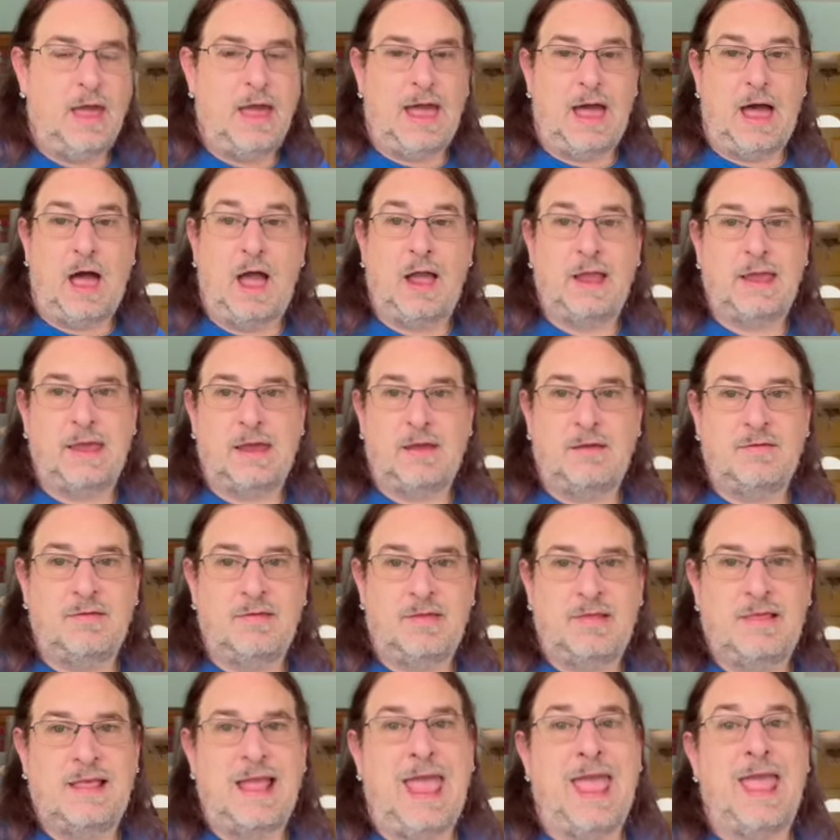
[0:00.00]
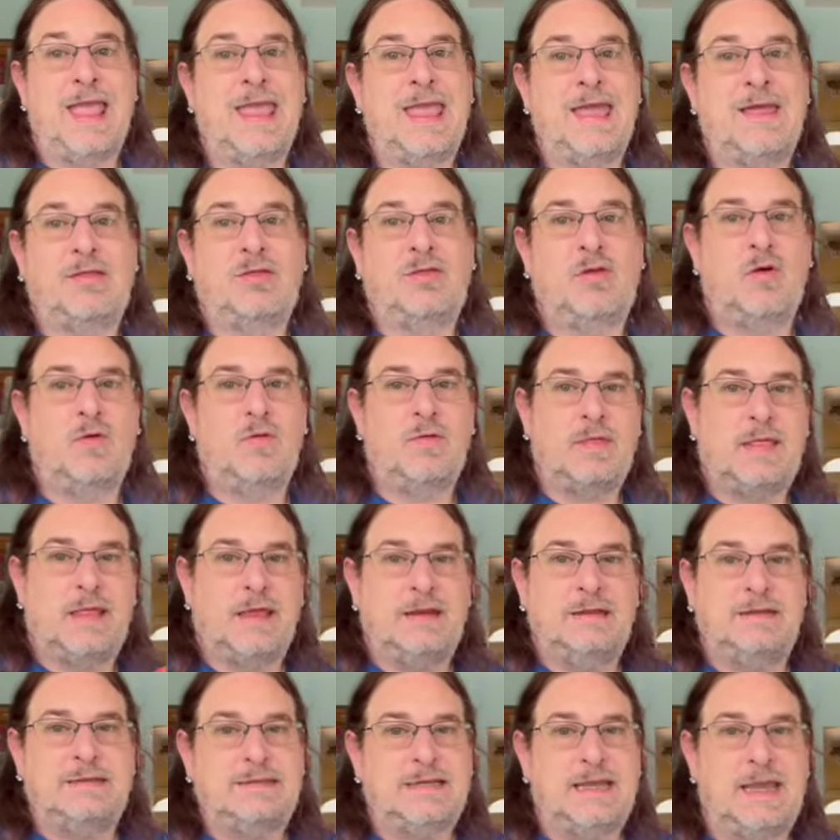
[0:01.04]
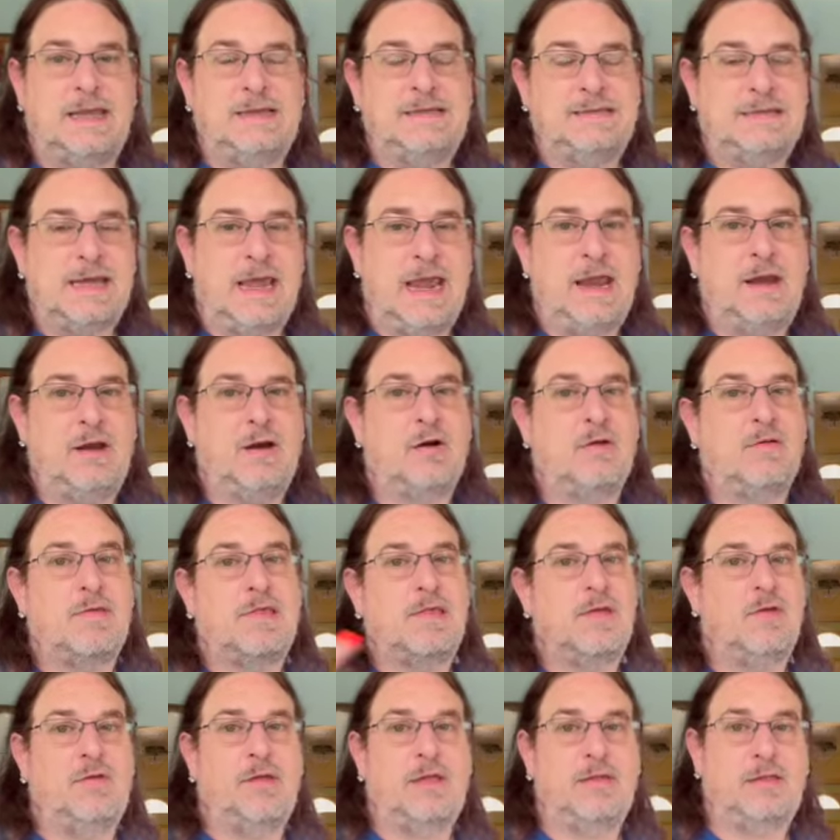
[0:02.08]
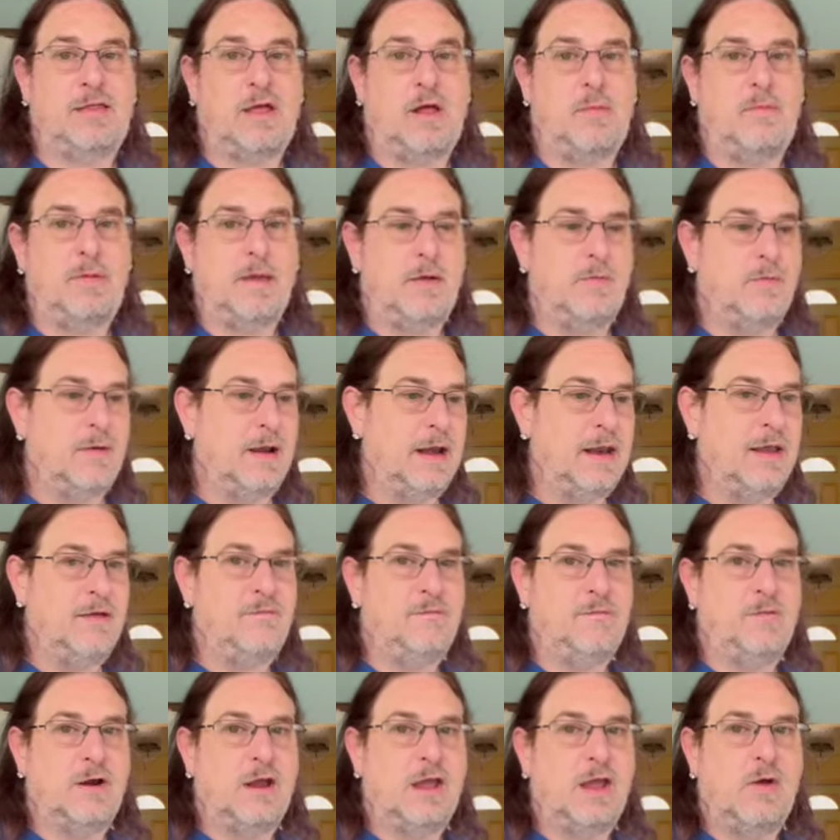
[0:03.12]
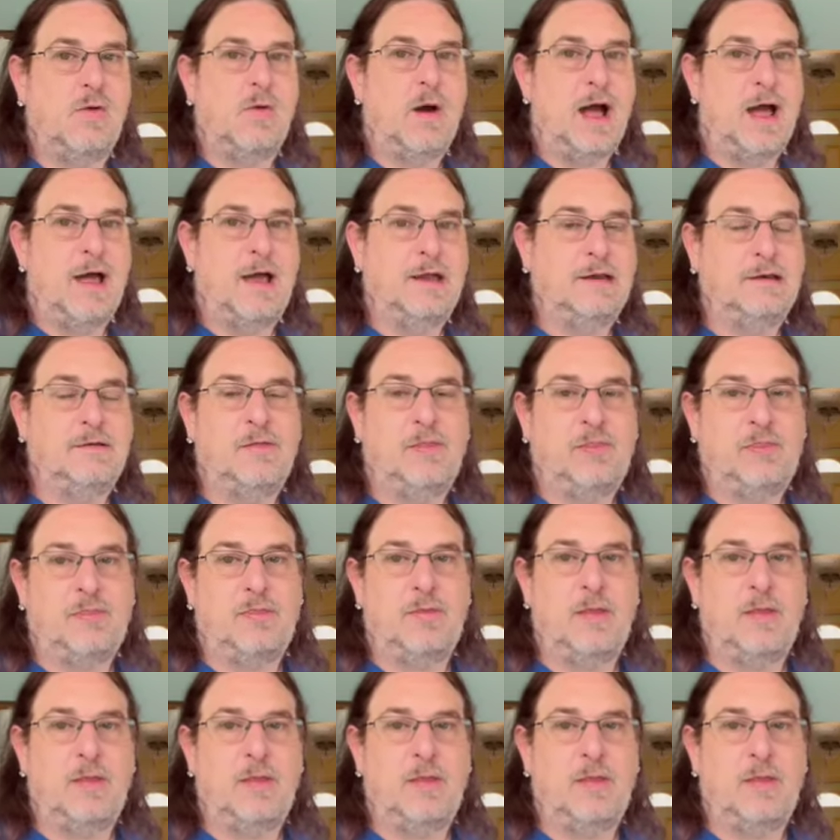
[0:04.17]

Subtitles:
onions, and get those into containers so that they'll be ready for you on